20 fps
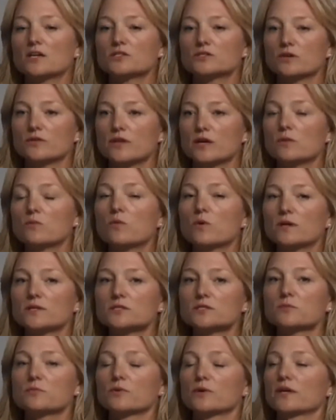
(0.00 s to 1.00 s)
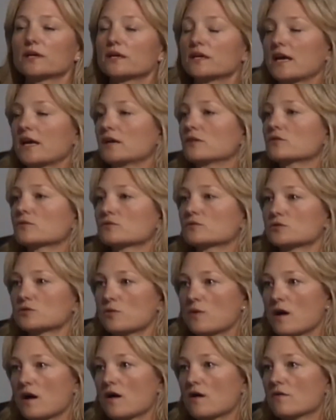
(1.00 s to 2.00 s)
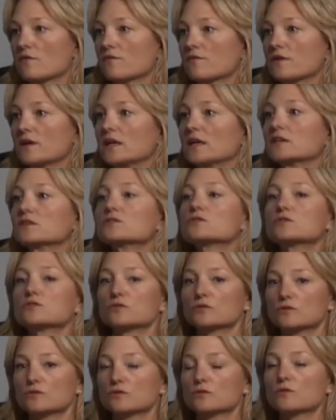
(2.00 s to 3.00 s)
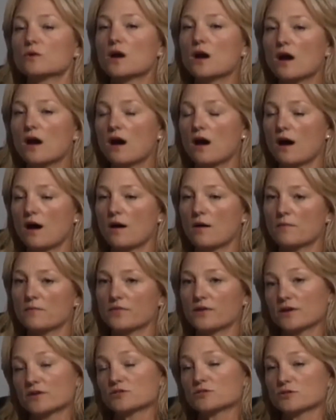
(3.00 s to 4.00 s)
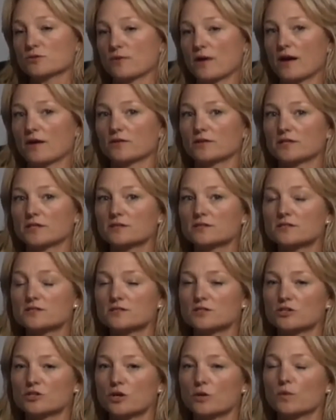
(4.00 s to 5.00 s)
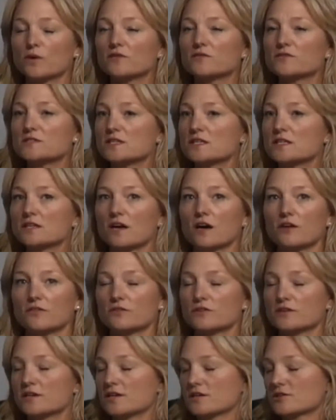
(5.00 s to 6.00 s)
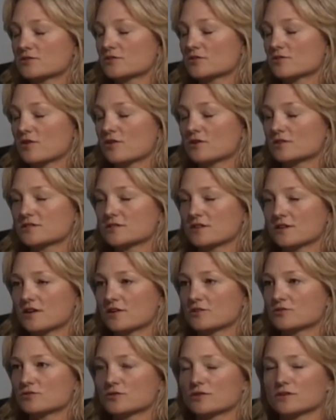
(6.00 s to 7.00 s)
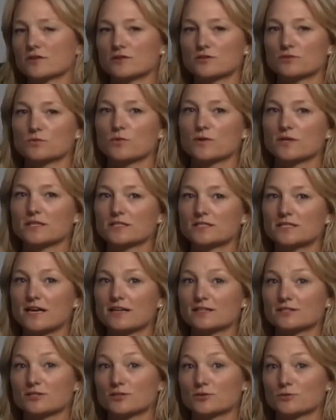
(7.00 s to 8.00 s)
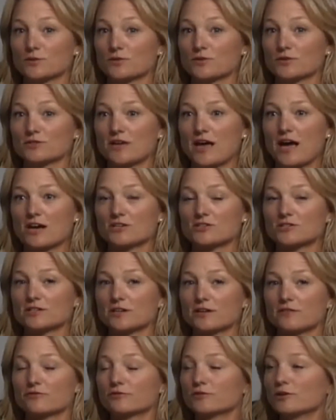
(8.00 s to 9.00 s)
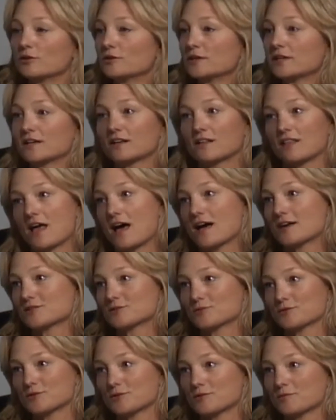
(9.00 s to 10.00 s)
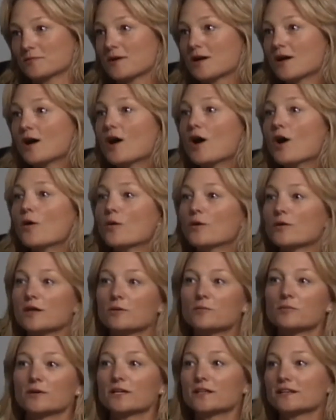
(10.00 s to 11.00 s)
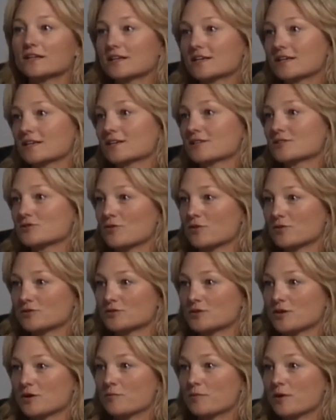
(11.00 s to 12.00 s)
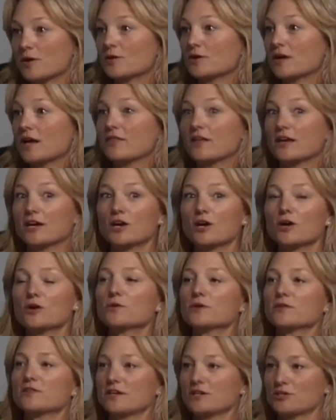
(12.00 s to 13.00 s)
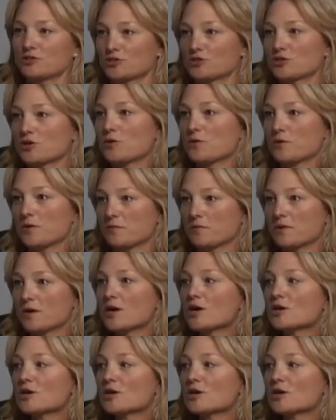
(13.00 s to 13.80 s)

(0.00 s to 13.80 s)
So they want to bring K through twelve into um, their surroundings. You know, we've seen other NERRs across the country. There's one in Texas where there's actually a floating classroom where they bring the kids onto a boat and they go and they show them.